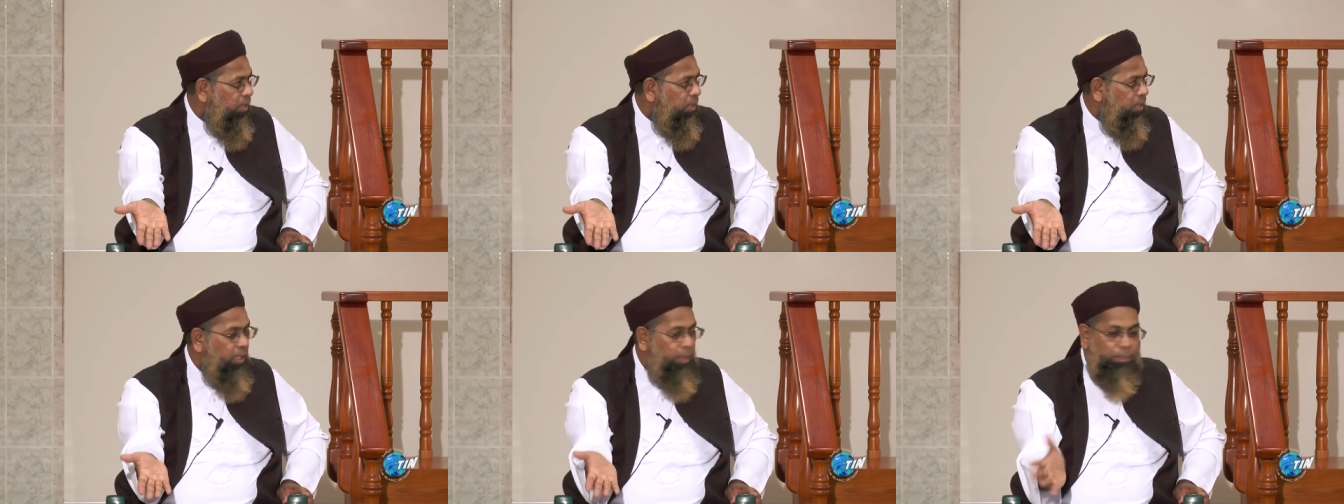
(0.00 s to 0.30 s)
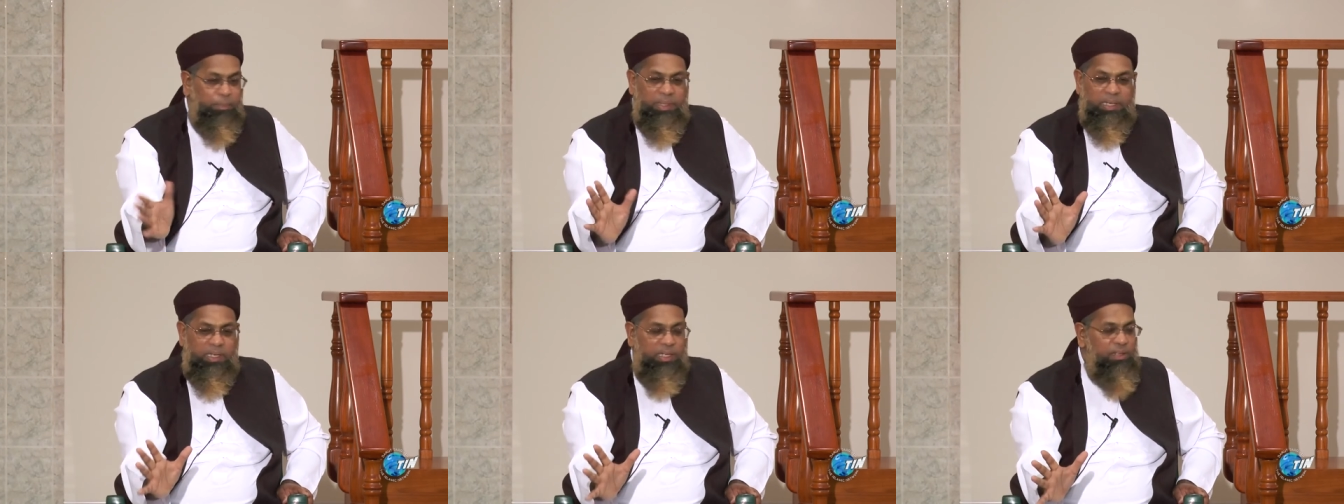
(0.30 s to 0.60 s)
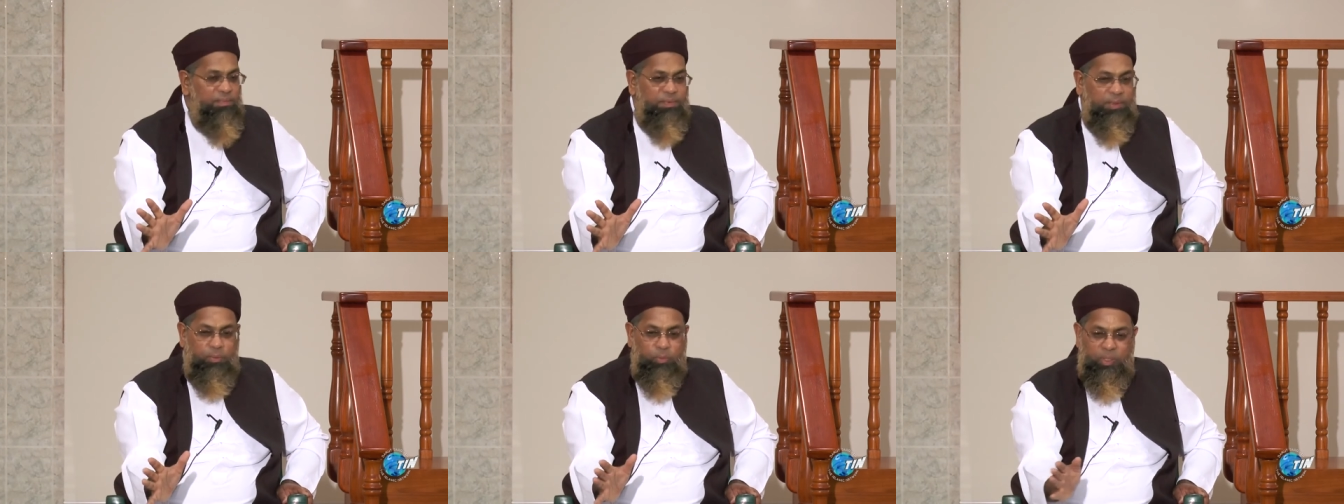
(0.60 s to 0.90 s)
The
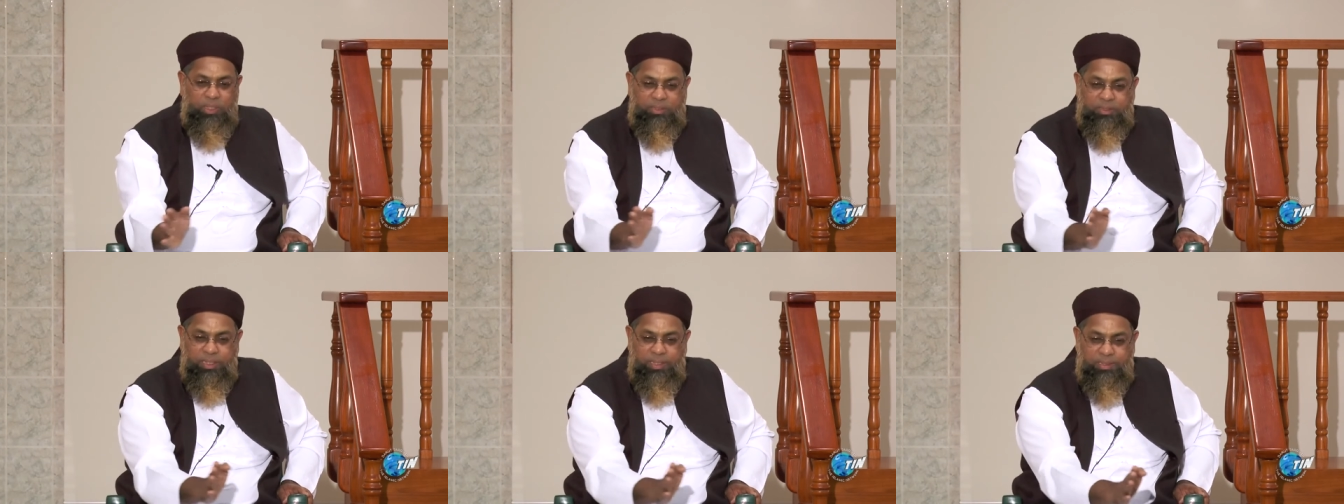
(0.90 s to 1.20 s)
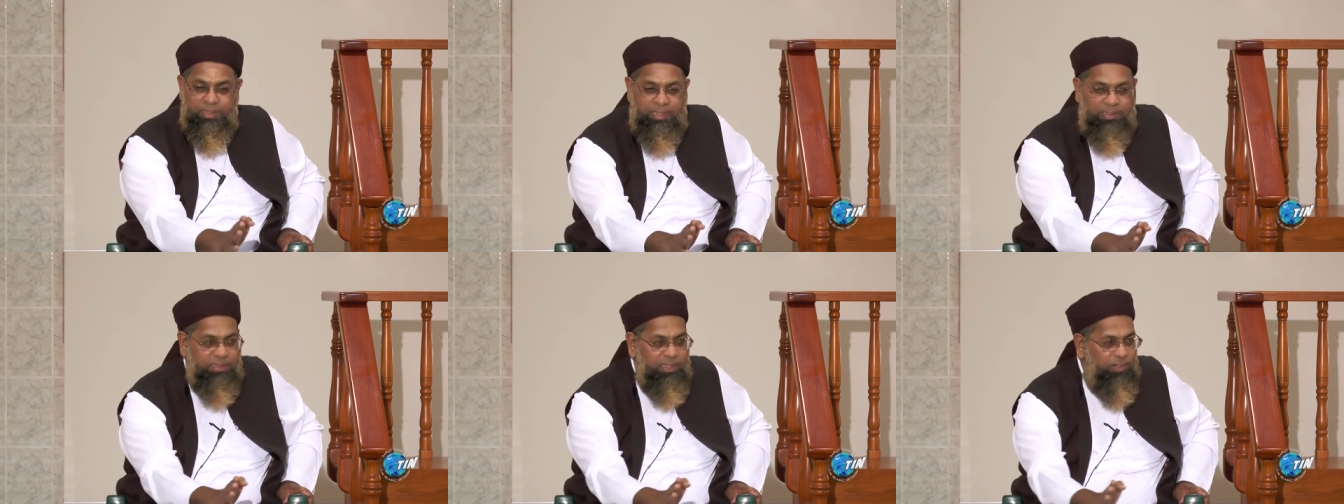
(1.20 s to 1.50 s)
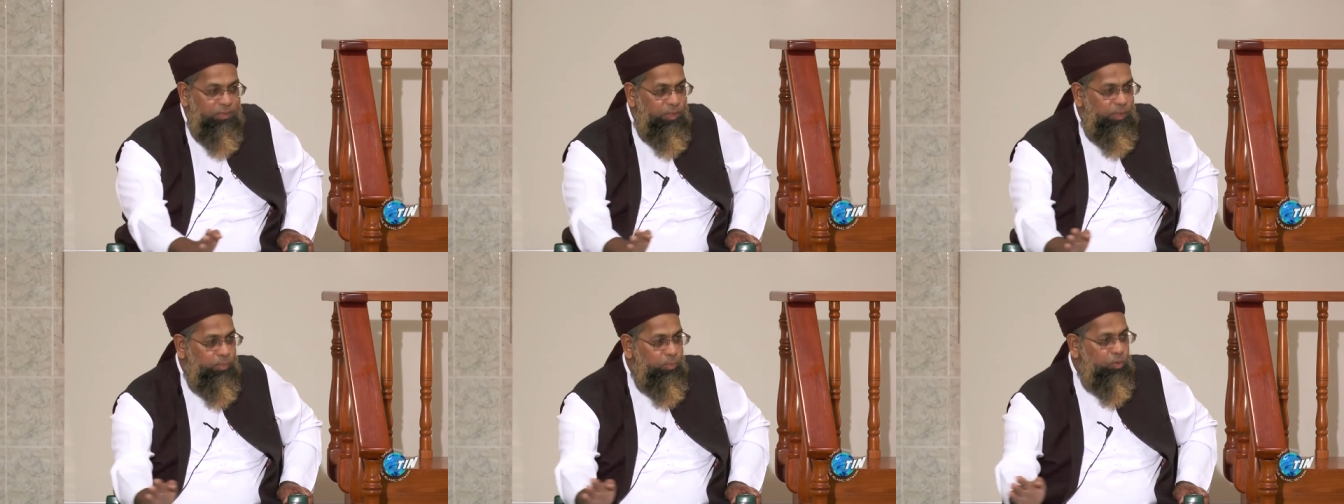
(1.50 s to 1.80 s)
believer will take that
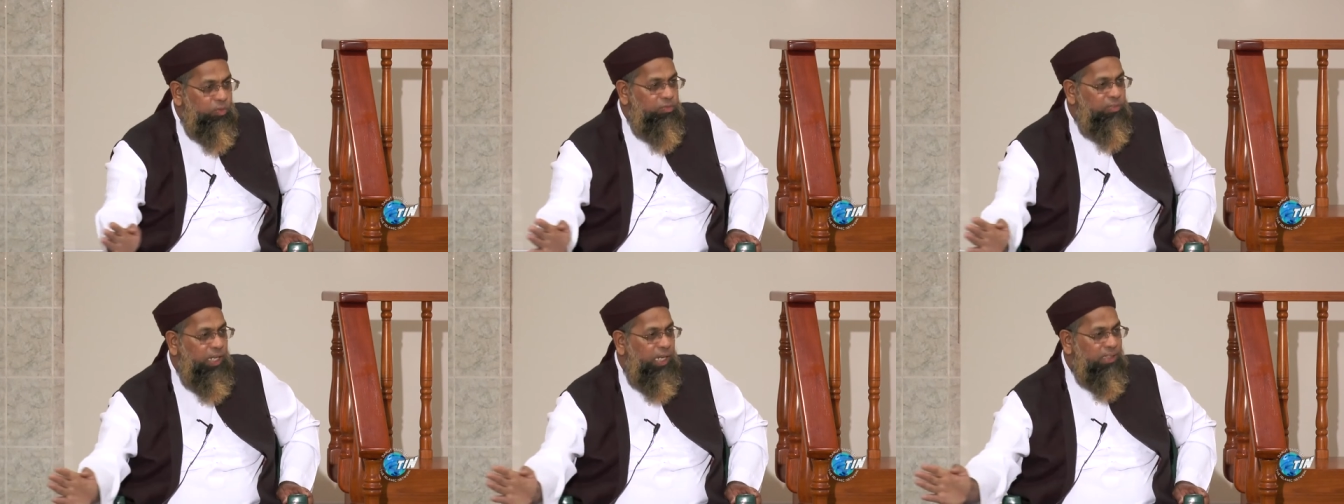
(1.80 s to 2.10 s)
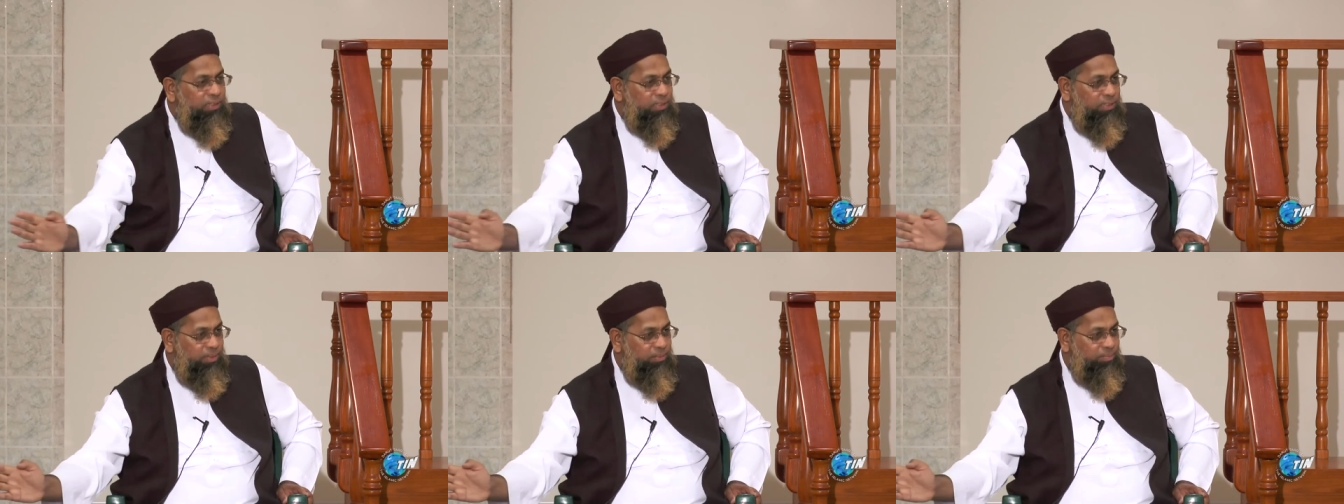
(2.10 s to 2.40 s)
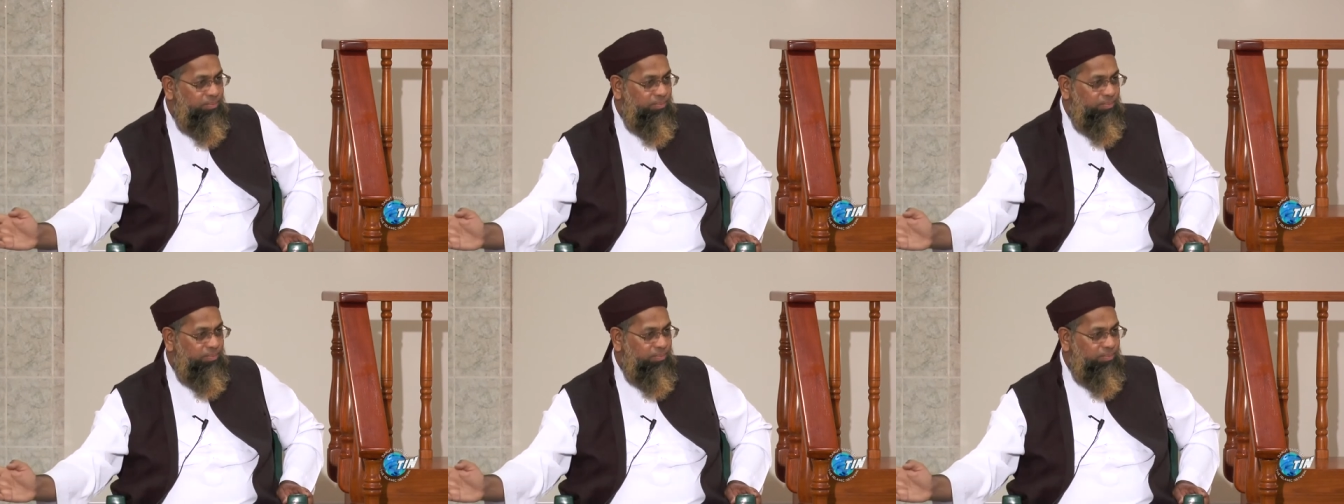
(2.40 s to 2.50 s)
and remove that.